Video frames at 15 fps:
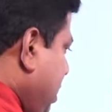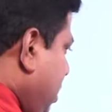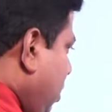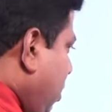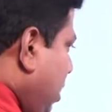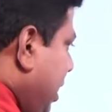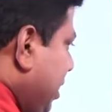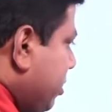
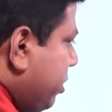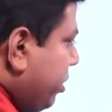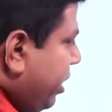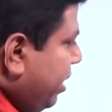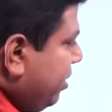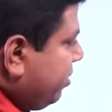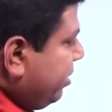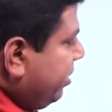Now, let us
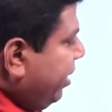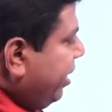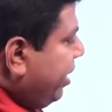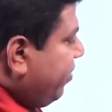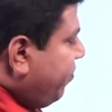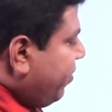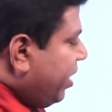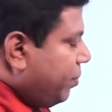consider
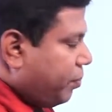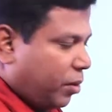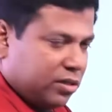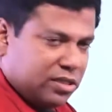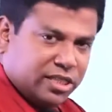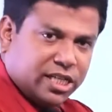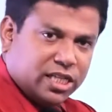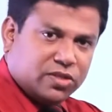different
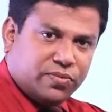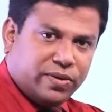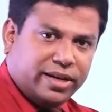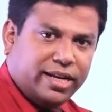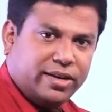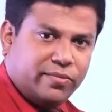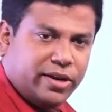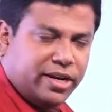positions when
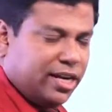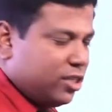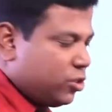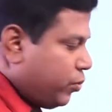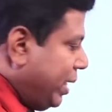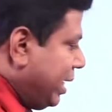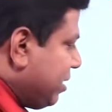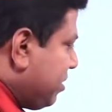it
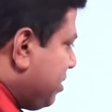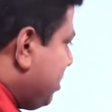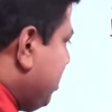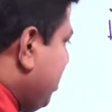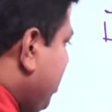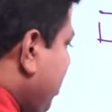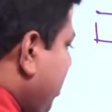swings.